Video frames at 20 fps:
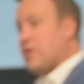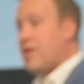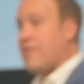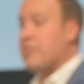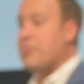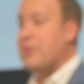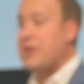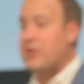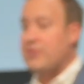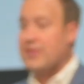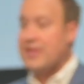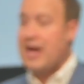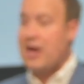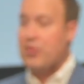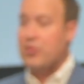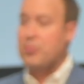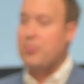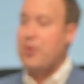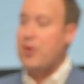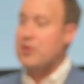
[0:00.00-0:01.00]
governmental
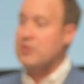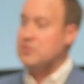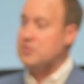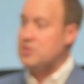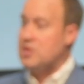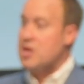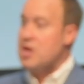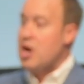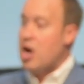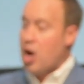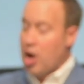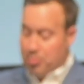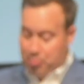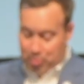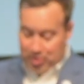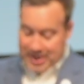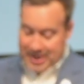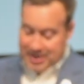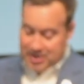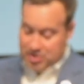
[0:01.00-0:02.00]
counterparts are
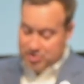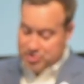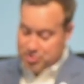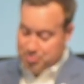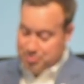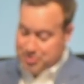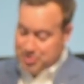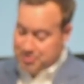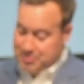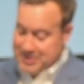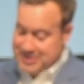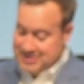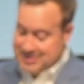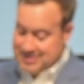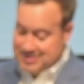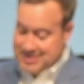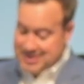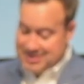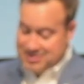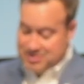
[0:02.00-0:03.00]
bringing you to
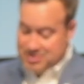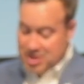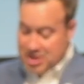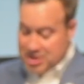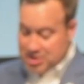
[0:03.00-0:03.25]
businesses